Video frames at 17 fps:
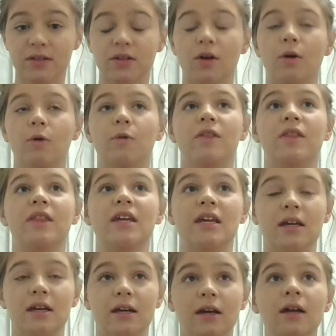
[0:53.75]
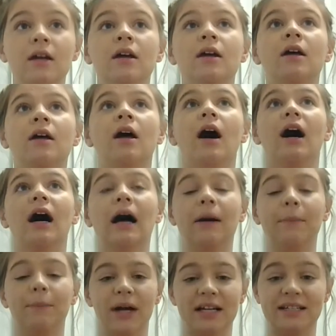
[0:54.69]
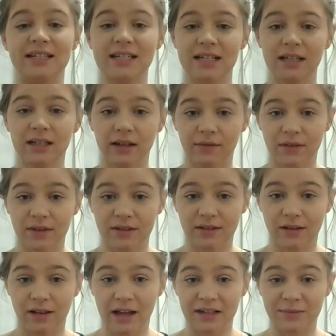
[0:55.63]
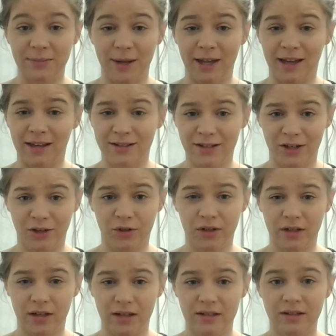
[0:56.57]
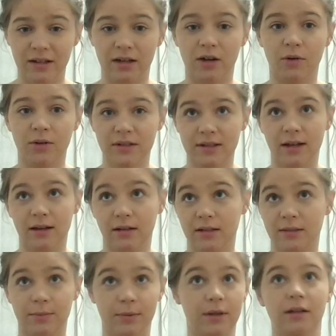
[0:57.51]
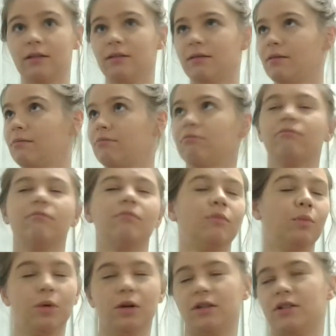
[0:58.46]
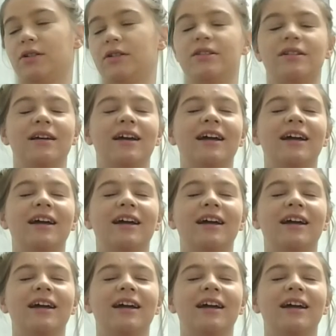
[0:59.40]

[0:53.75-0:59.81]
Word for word: So the um, idea of this class being asynchronous, I know it sucks, but we're just